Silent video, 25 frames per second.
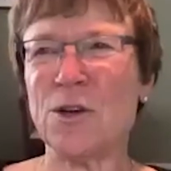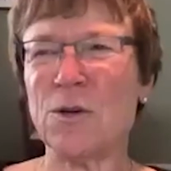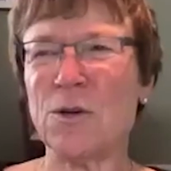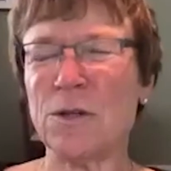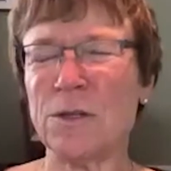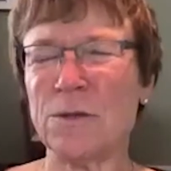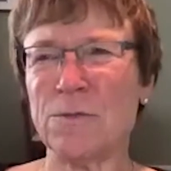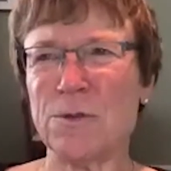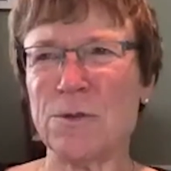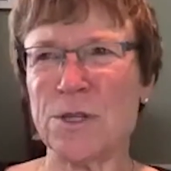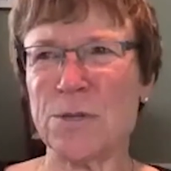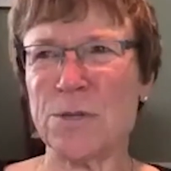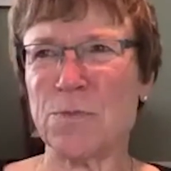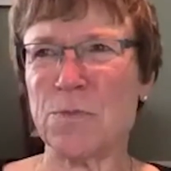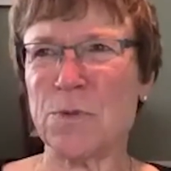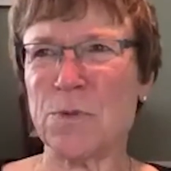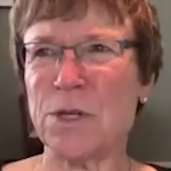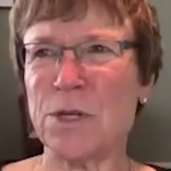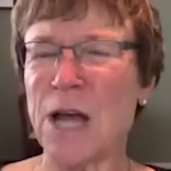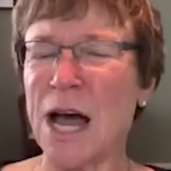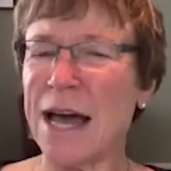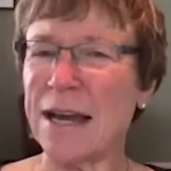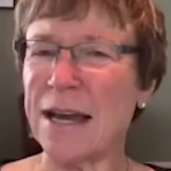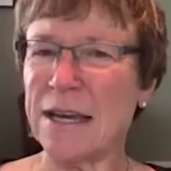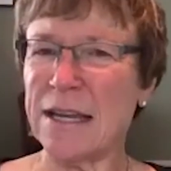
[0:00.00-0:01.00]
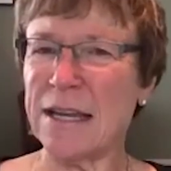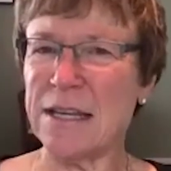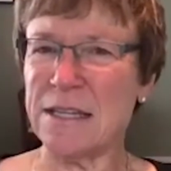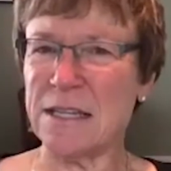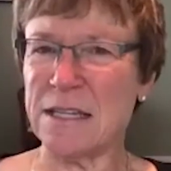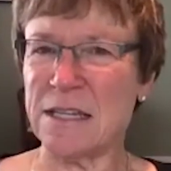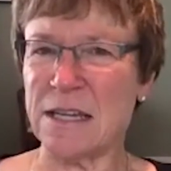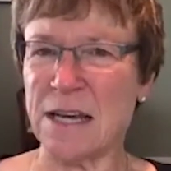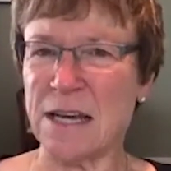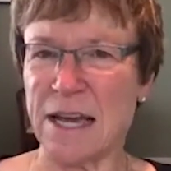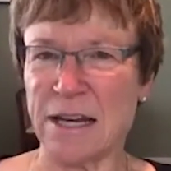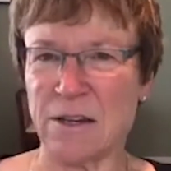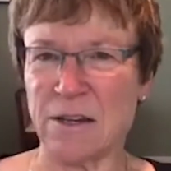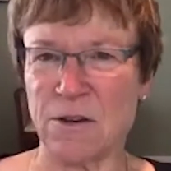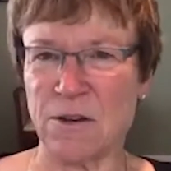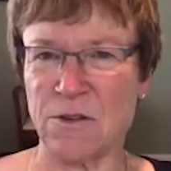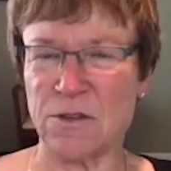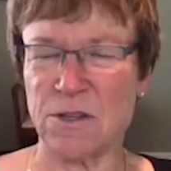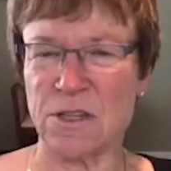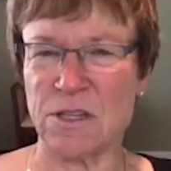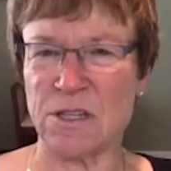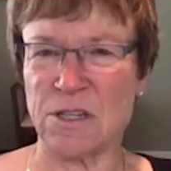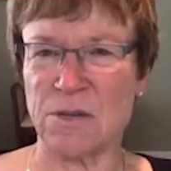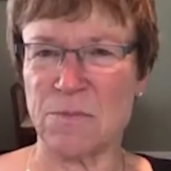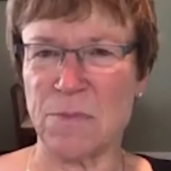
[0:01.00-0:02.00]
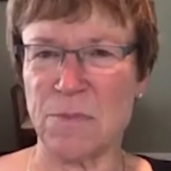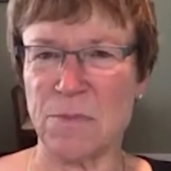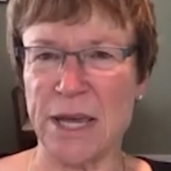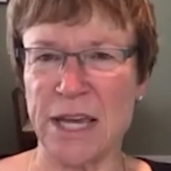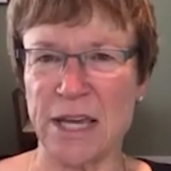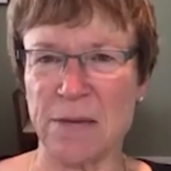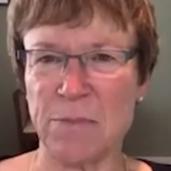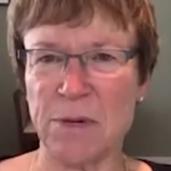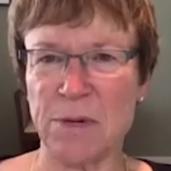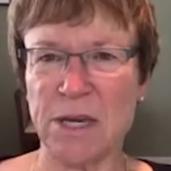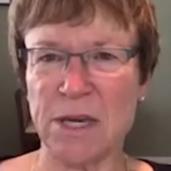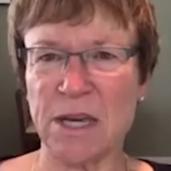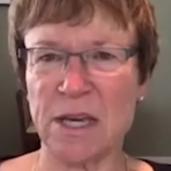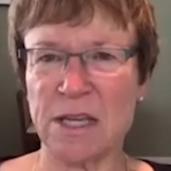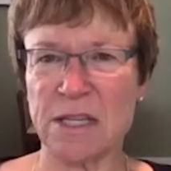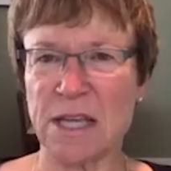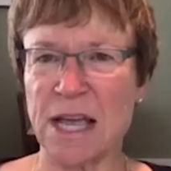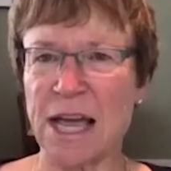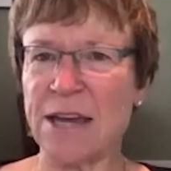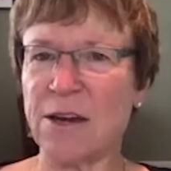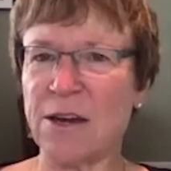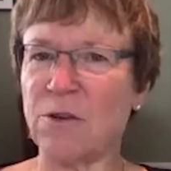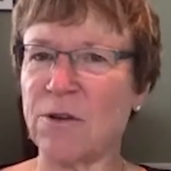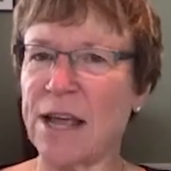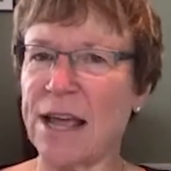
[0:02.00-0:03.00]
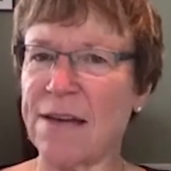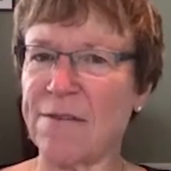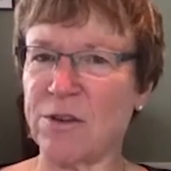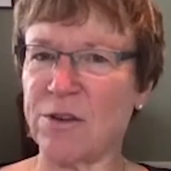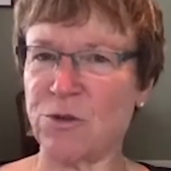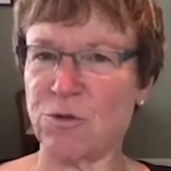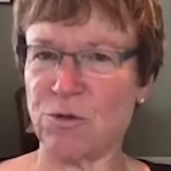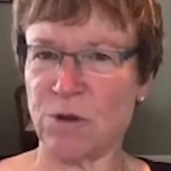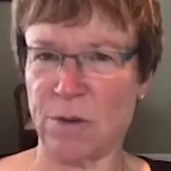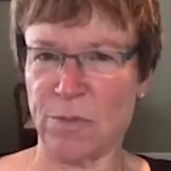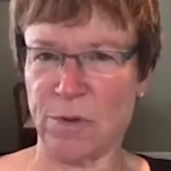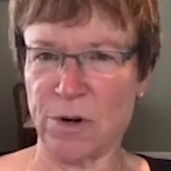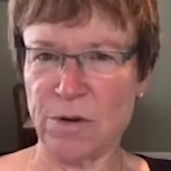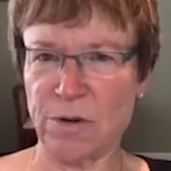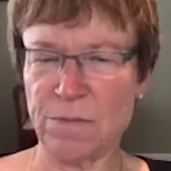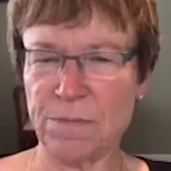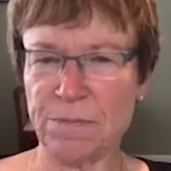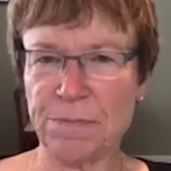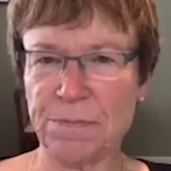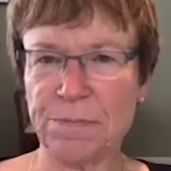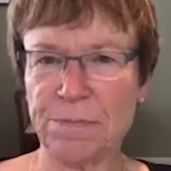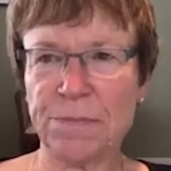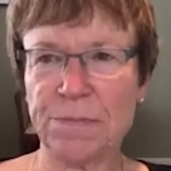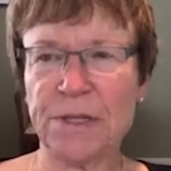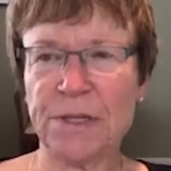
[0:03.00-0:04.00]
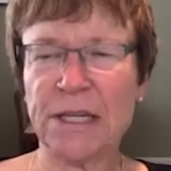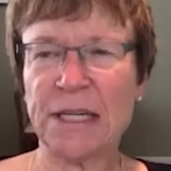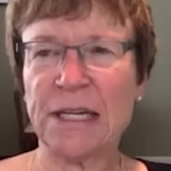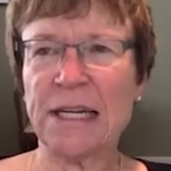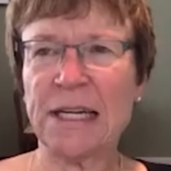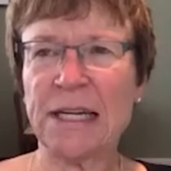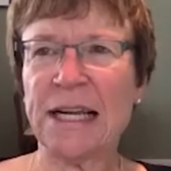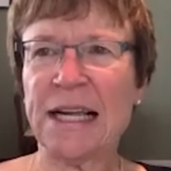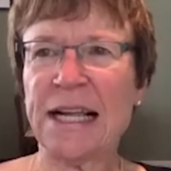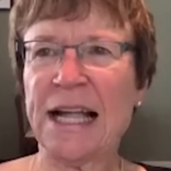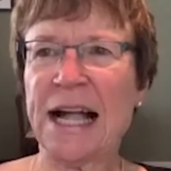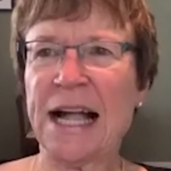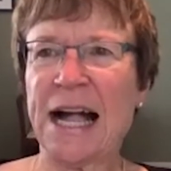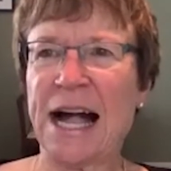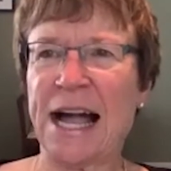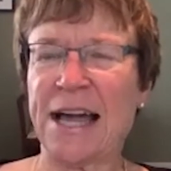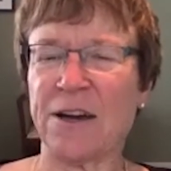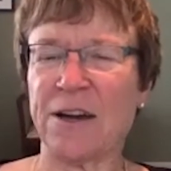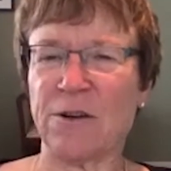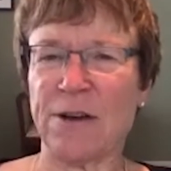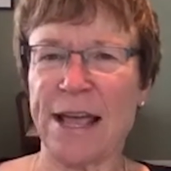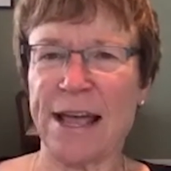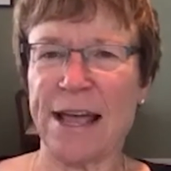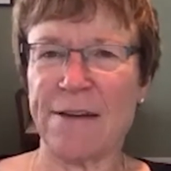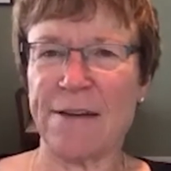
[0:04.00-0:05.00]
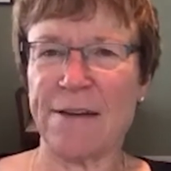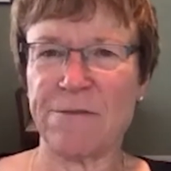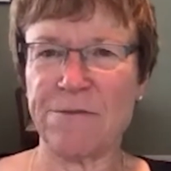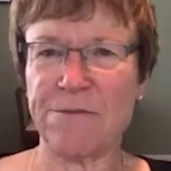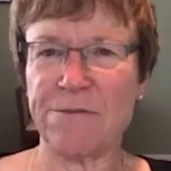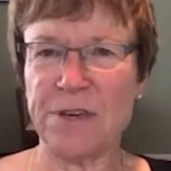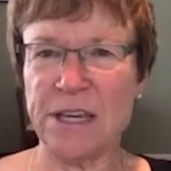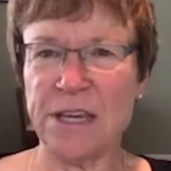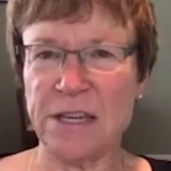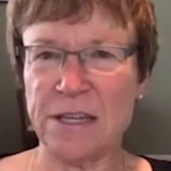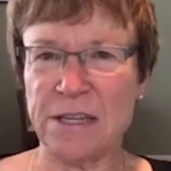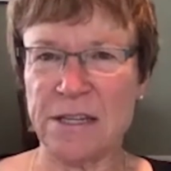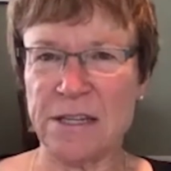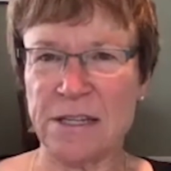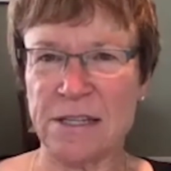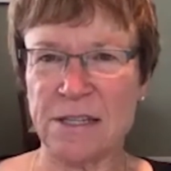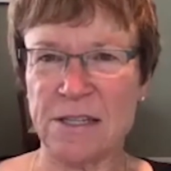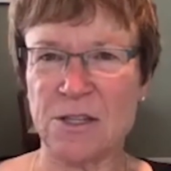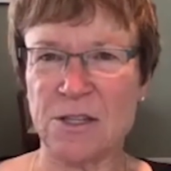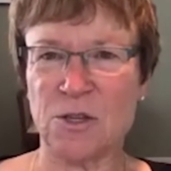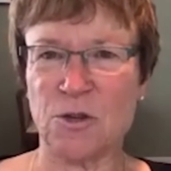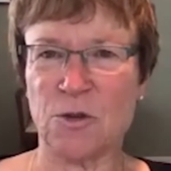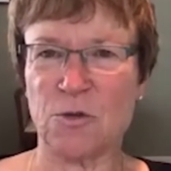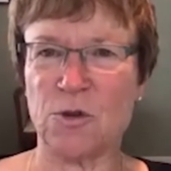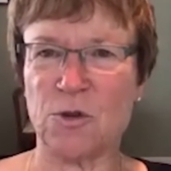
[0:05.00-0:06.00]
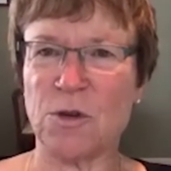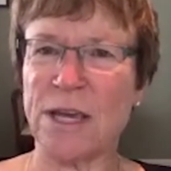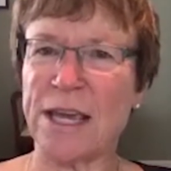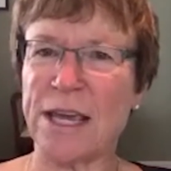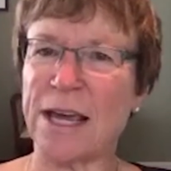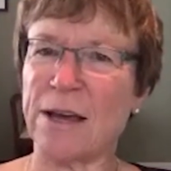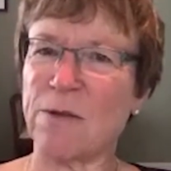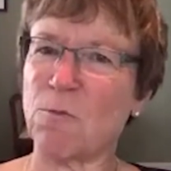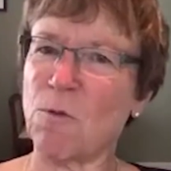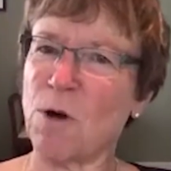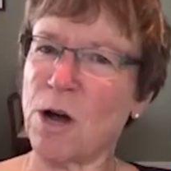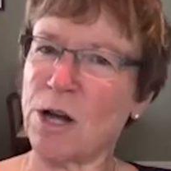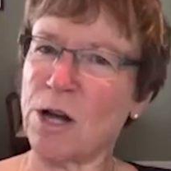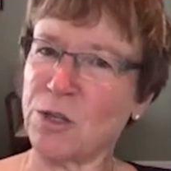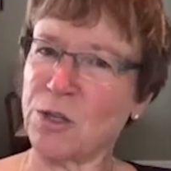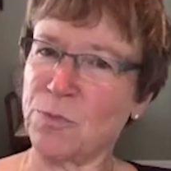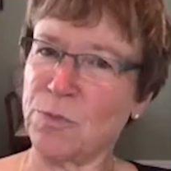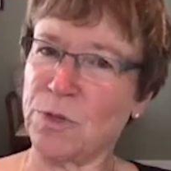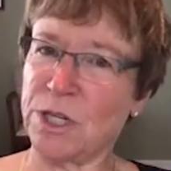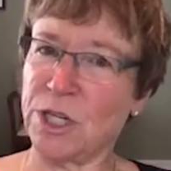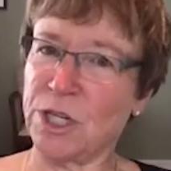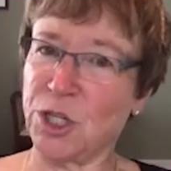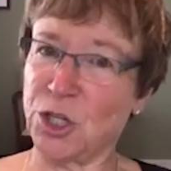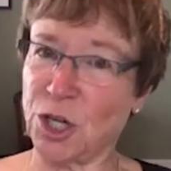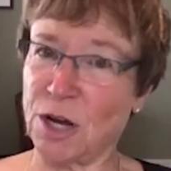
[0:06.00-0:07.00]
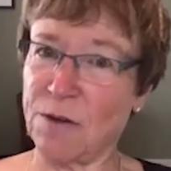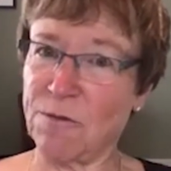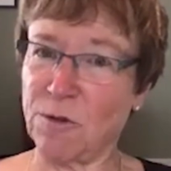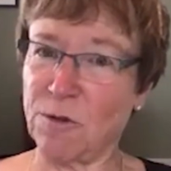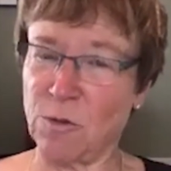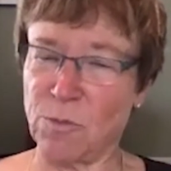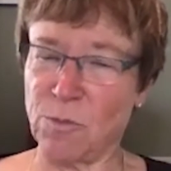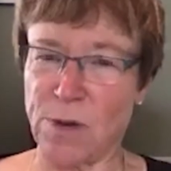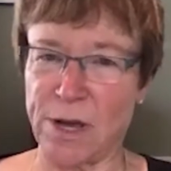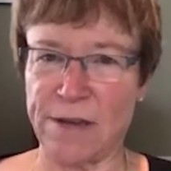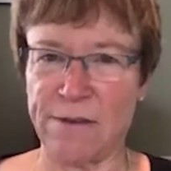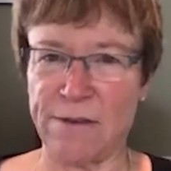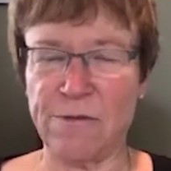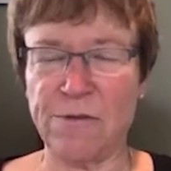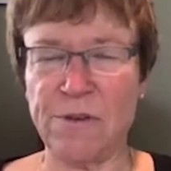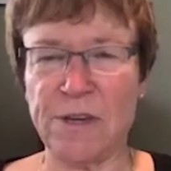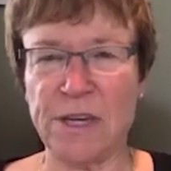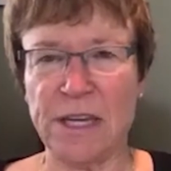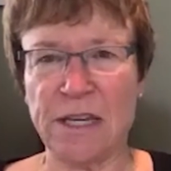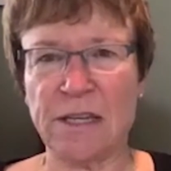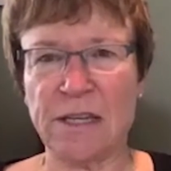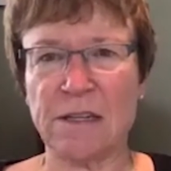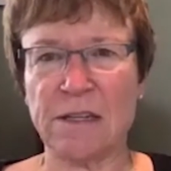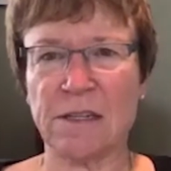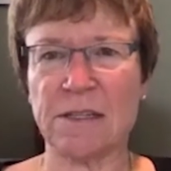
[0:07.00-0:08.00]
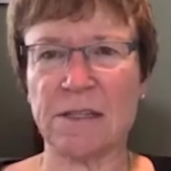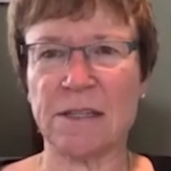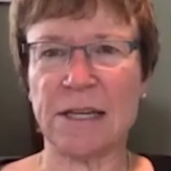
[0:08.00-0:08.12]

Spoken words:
It was not an easy diagnosis to make, because I don't have a tremor. I don't have feet, so you can't watch me shuffle my feet.